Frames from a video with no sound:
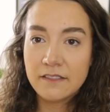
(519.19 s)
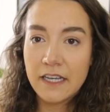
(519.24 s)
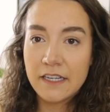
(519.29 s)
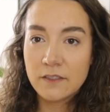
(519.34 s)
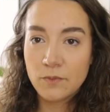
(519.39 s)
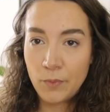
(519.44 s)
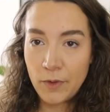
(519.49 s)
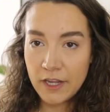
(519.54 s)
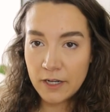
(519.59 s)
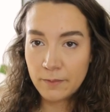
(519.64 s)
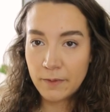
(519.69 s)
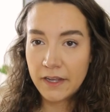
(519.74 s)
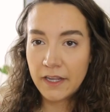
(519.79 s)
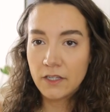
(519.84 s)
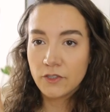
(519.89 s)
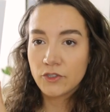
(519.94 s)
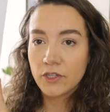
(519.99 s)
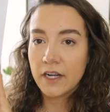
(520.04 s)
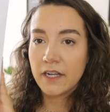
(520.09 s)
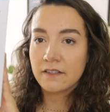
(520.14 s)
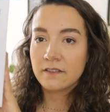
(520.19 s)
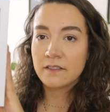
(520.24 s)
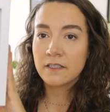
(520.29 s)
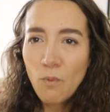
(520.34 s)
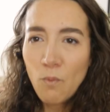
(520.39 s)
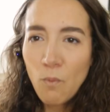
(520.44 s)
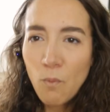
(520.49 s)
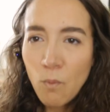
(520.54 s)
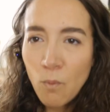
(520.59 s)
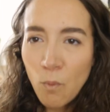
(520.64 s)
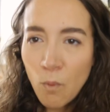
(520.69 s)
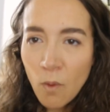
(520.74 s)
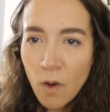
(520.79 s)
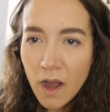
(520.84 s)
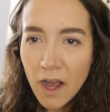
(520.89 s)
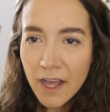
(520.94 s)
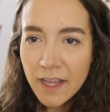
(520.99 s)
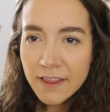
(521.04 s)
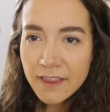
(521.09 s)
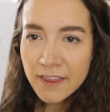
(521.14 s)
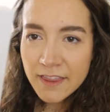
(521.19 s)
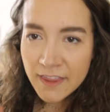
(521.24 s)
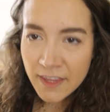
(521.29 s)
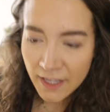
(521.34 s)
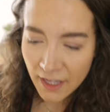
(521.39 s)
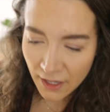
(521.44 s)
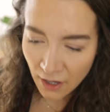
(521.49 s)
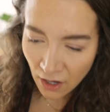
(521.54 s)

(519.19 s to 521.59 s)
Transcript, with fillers: has piqued my interest. What? The